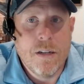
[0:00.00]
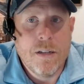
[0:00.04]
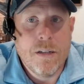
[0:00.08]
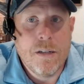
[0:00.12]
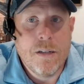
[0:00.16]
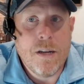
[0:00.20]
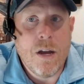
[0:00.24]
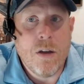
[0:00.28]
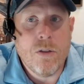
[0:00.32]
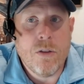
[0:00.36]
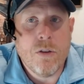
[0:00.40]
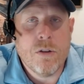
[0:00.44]

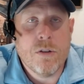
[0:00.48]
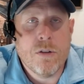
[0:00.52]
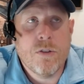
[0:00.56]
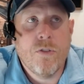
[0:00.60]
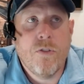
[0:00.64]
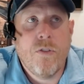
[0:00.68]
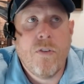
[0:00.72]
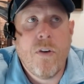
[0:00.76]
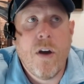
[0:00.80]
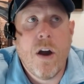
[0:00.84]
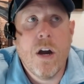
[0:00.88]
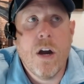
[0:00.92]
Now, there's
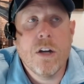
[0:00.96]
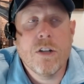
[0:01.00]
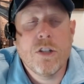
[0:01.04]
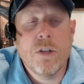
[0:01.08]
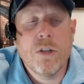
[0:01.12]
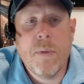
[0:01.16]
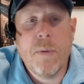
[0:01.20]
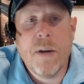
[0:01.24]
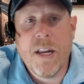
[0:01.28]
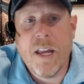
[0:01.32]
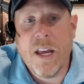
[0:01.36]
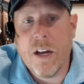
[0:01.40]
far
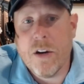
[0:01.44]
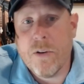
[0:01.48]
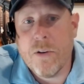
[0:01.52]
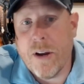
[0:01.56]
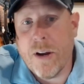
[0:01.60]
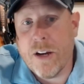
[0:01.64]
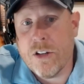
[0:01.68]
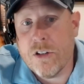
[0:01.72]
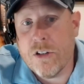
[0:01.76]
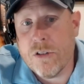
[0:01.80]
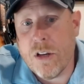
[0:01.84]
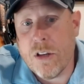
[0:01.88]
too many
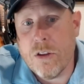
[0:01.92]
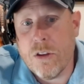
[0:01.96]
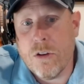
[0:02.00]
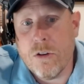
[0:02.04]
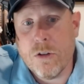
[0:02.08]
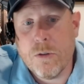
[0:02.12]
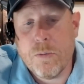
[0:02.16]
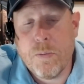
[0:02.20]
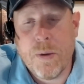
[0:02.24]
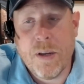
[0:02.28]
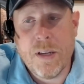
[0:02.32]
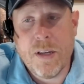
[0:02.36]
iterations on
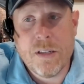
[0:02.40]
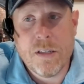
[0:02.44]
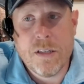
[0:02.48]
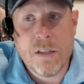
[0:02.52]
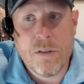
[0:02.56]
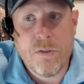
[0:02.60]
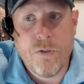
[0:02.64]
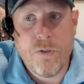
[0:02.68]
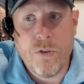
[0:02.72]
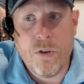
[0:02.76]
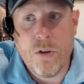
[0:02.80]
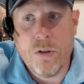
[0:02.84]
those
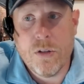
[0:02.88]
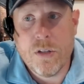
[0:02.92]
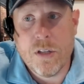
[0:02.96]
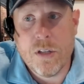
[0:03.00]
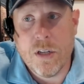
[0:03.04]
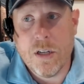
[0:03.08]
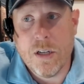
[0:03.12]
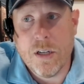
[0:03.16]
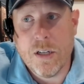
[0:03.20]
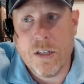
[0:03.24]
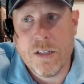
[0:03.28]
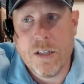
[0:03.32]
pieces for you
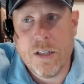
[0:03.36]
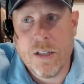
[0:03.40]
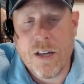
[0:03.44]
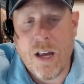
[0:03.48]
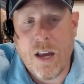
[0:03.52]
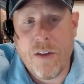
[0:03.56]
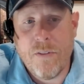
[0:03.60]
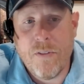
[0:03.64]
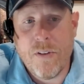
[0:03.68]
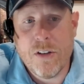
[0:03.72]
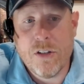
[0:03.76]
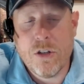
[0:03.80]
to
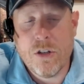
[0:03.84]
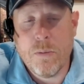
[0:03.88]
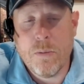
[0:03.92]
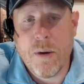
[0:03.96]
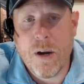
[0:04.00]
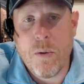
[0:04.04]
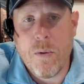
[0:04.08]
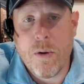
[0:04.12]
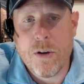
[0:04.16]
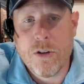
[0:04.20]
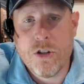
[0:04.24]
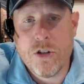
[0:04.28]
dive into, but
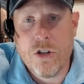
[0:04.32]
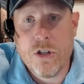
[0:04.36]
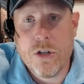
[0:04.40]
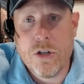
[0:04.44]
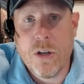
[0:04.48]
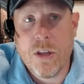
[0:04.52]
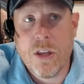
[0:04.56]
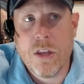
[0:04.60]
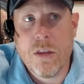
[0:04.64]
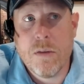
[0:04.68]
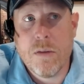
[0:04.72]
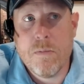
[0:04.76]
I want you to
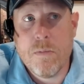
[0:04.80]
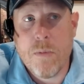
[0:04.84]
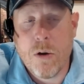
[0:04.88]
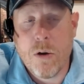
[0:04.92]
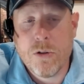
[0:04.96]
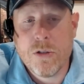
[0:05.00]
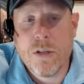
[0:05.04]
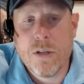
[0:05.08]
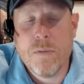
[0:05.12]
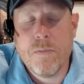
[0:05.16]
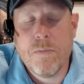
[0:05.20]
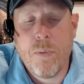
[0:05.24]
know that the
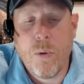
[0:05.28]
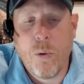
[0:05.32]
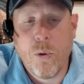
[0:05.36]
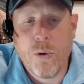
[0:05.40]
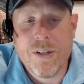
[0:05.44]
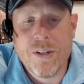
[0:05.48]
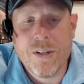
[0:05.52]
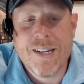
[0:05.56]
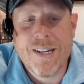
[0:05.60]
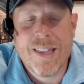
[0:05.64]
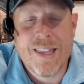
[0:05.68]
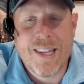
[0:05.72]
most
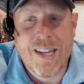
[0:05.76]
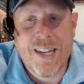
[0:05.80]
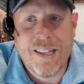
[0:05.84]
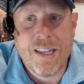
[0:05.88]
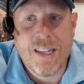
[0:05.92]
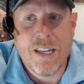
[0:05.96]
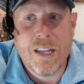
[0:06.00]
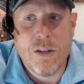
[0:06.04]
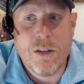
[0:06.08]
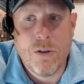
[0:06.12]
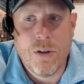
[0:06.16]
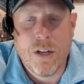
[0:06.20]
important thing
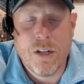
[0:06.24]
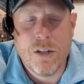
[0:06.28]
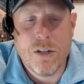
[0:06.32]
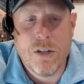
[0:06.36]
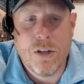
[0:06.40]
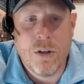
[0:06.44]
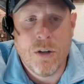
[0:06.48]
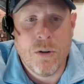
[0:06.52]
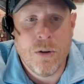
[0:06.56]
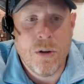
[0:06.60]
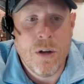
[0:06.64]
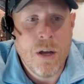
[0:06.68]
that you can
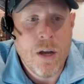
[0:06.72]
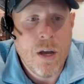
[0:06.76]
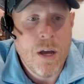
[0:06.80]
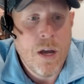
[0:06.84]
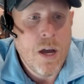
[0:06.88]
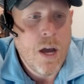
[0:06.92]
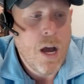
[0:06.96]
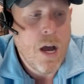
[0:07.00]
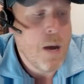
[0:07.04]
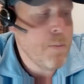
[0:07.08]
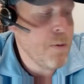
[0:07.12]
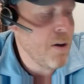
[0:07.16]
do
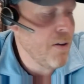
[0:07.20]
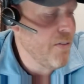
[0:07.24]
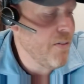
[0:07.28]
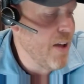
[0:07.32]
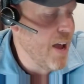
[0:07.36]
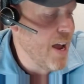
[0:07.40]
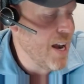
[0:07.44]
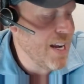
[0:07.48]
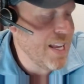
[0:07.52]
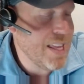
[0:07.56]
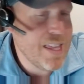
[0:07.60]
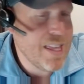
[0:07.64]
above
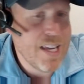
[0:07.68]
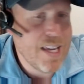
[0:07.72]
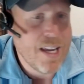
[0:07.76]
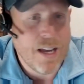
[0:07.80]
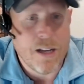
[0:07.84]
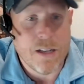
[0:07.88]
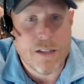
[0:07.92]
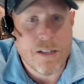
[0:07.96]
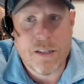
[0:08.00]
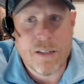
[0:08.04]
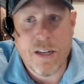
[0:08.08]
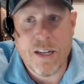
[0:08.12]
anything
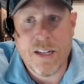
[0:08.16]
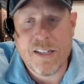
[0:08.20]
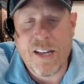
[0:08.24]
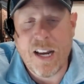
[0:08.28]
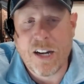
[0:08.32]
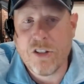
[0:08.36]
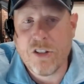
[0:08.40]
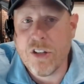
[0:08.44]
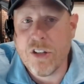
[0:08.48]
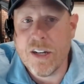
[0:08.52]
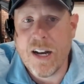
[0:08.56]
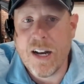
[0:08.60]
else is
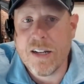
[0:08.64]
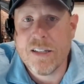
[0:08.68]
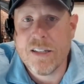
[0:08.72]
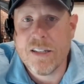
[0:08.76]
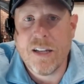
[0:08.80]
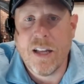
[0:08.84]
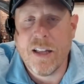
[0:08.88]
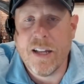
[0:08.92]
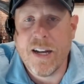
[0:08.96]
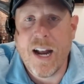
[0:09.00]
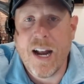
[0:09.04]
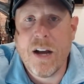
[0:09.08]
actually not
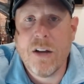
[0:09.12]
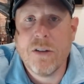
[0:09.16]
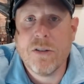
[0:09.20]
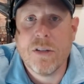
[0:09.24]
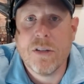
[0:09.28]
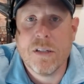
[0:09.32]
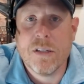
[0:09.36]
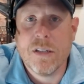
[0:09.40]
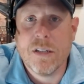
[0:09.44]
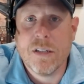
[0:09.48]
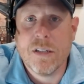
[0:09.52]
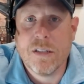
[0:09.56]
selling
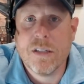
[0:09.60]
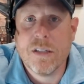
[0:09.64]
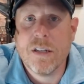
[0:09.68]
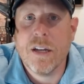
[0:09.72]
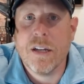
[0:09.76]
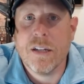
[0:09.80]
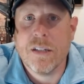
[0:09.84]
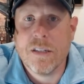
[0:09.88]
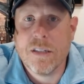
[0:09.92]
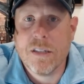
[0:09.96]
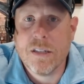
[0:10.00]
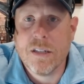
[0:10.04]
houses.
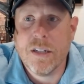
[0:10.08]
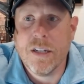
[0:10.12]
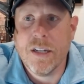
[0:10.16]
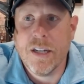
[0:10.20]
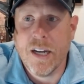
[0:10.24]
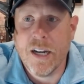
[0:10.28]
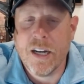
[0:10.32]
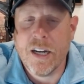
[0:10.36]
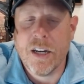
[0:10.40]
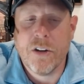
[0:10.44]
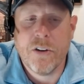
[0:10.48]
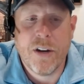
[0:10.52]
It's
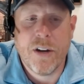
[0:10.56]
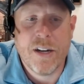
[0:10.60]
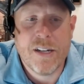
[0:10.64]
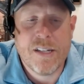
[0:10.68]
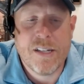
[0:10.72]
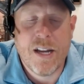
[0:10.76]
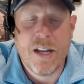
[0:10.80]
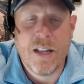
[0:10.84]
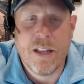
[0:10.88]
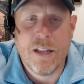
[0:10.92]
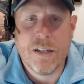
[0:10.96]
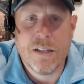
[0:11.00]
getting great
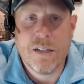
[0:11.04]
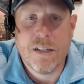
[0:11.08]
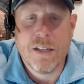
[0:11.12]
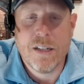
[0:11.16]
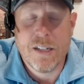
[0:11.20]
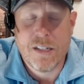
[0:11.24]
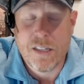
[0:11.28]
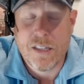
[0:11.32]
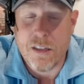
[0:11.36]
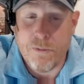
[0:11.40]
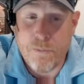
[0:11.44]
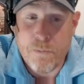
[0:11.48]
talent.
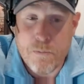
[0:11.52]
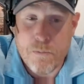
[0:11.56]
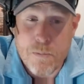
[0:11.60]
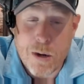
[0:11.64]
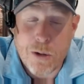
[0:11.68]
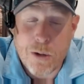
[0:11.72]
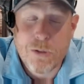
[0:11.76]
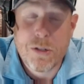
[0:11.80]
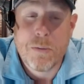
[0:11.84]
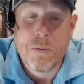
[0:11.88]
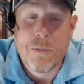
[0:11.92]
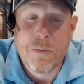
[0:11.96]
That's the
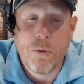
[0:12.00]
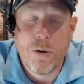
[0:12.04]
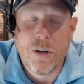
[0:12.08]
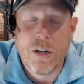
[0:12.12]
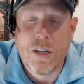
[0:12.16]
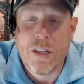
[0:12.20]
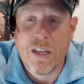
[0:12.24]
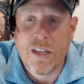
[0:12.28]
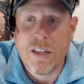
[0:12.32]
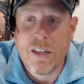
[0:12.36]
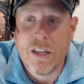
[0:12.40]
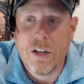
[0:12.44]
most
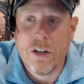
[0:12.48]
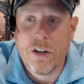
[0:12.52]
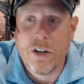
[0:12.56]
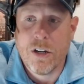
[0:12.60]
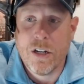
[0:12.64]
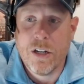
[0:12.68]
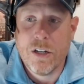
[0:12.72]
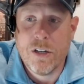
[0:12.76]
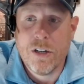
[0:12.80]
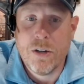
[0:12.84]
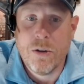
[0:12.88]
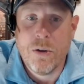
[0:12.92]
important thing that you're
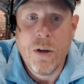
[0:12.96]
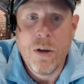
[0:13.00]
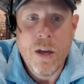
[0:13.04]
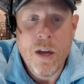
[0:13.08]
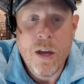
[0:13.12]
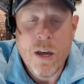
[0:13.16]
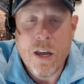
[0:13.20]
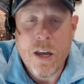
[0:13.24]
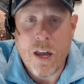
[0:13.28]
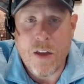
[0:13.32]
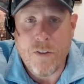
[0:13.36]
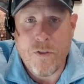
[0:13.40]
going to do
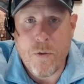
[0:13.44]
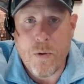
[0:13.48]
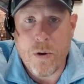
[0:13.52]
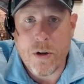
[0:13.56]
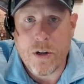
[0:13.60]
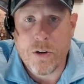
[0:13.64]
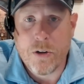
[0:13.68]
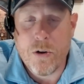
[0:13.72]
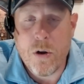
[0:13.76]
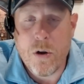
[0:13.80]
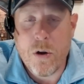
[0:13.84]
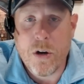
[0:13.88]
if you want
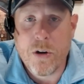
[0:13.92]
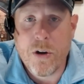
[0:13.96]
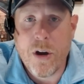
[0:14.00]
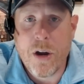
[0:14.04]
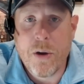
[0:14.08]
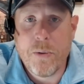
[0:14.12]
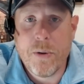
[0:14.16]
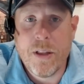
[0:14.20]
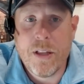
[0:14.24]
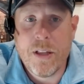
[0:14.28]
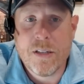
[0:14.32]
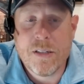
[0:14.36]
to grow a great
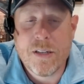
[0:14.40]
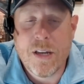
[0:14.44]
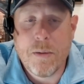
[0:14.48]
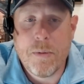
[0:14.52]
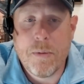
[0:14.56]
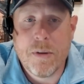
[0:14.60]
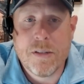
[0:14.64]
real estate